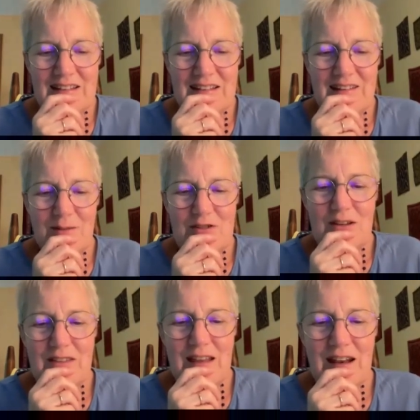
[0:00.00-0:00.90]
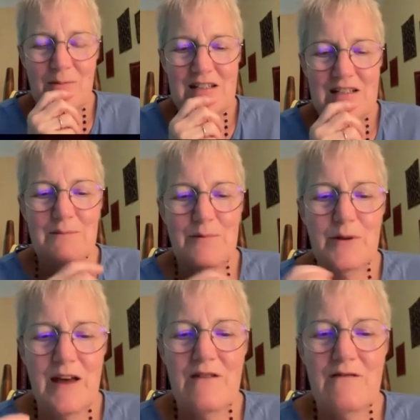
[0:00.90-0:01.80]
in the retreat that I wanted to
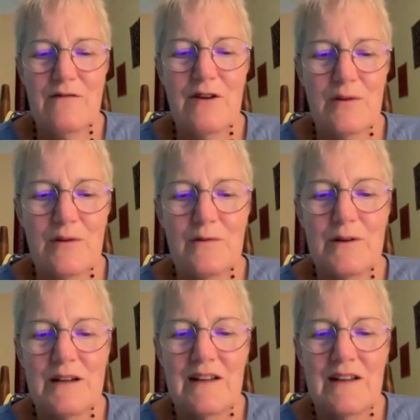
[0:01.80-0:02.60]
pull out for you.